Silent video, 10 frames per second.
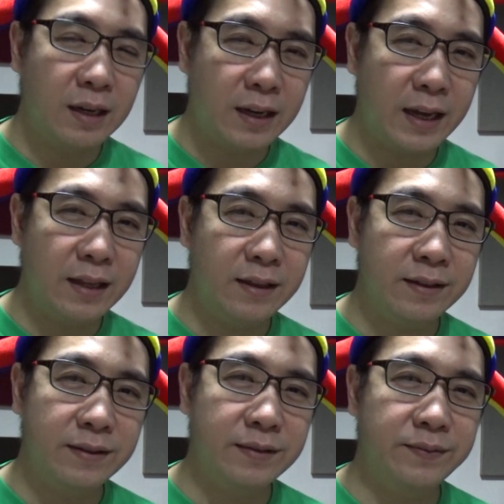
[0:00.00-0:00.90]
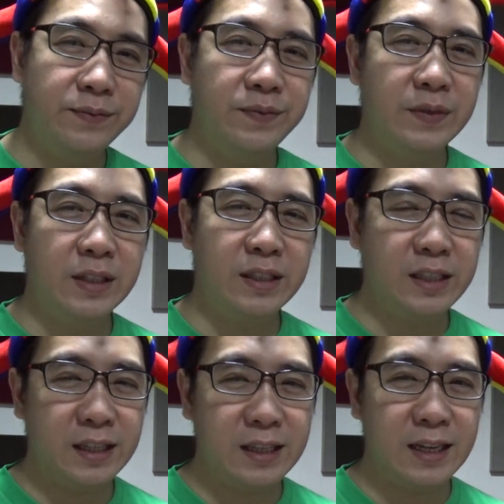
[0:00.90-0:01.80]
again, the
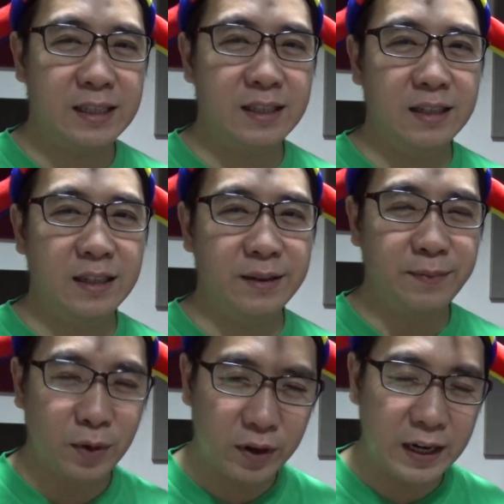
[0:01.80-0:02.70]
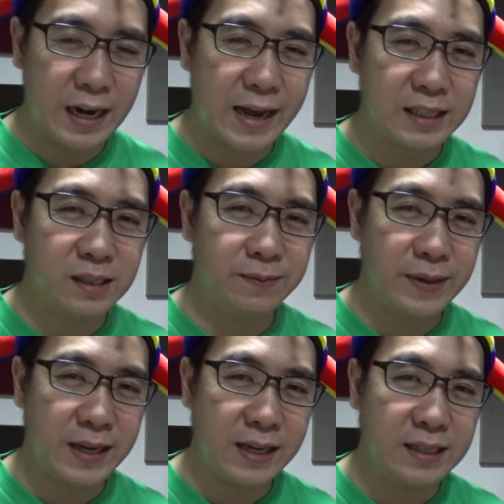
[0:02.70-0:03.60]
Schiit has a more
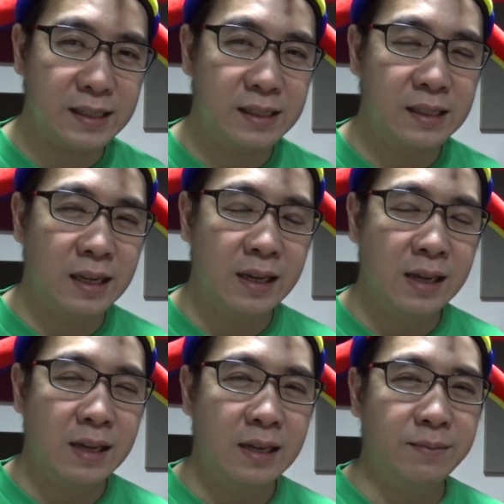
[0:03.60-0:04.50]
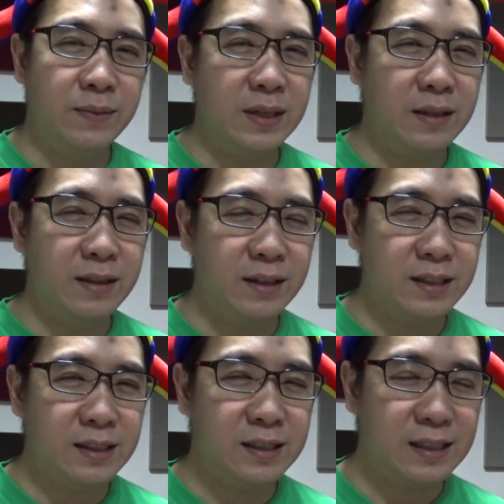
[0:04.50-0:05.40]
relaxed pace, but
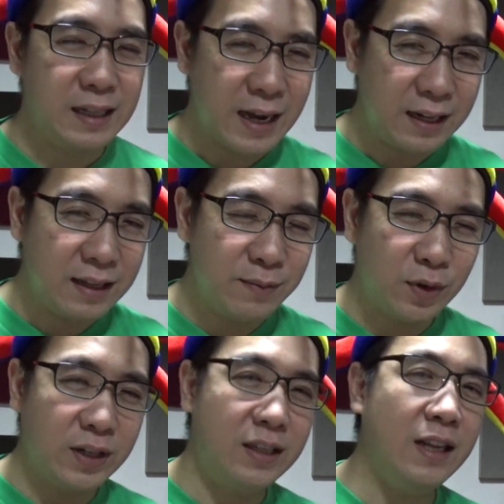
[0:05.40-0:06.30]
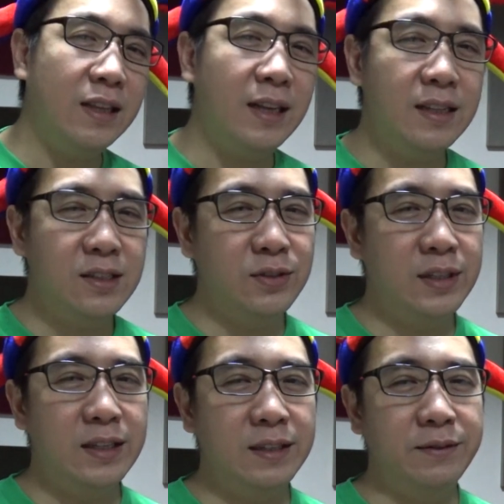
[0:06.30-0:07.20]
there's slightly more details to
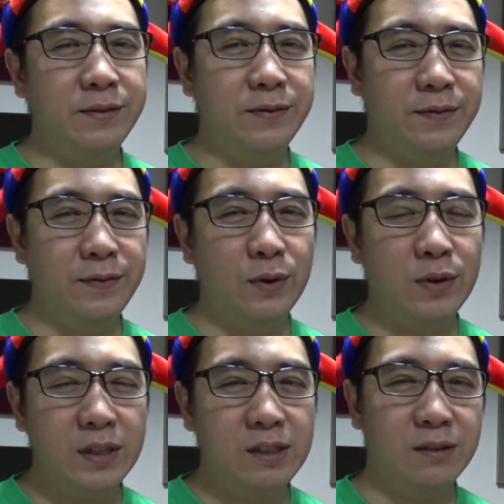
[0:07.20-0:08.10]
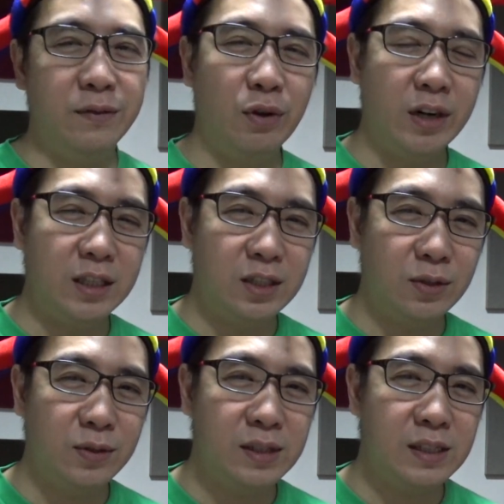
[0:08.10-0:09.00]
the vocals of Norah
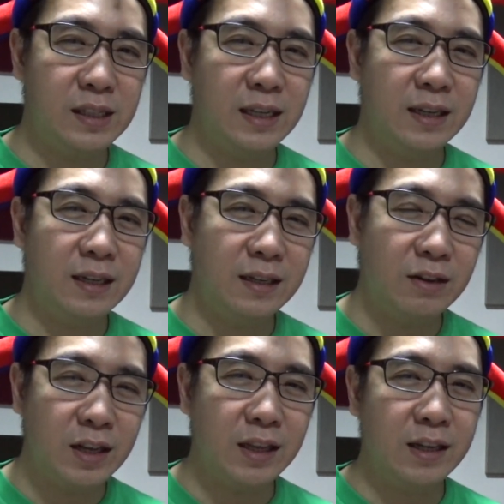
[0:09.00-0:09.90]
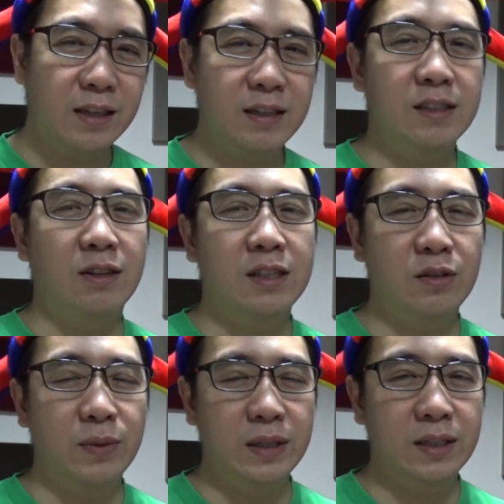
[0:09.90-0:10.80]
Jones, and you can hear this
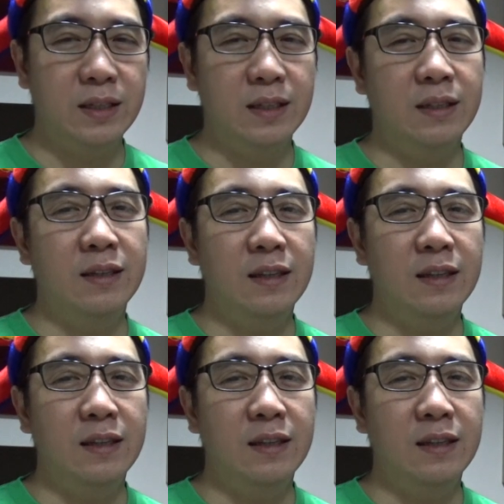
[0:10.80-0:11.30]
also with the